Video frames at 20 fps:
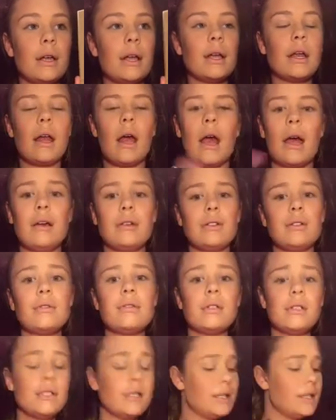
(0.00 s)
And as
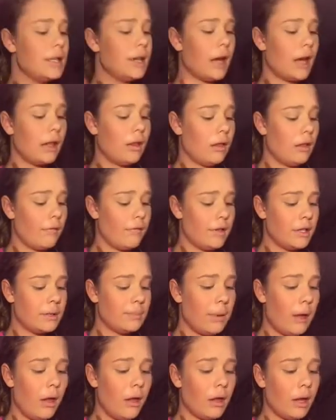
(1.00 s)
you can see, I love this
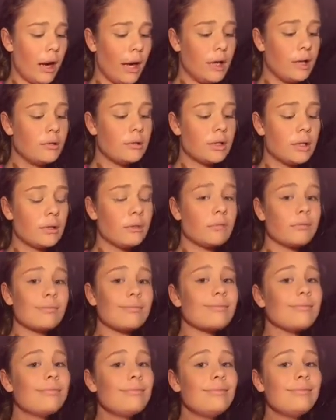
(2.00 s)
palette. I use it
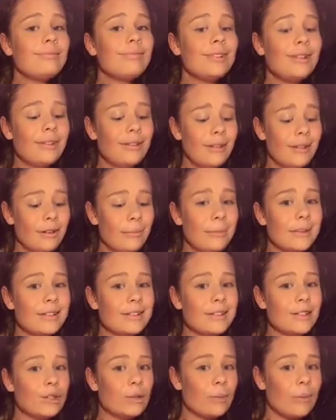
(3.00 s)
a little
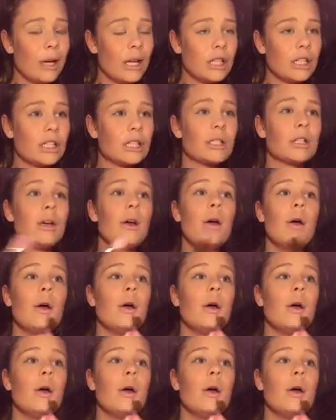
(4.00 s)
bit too much.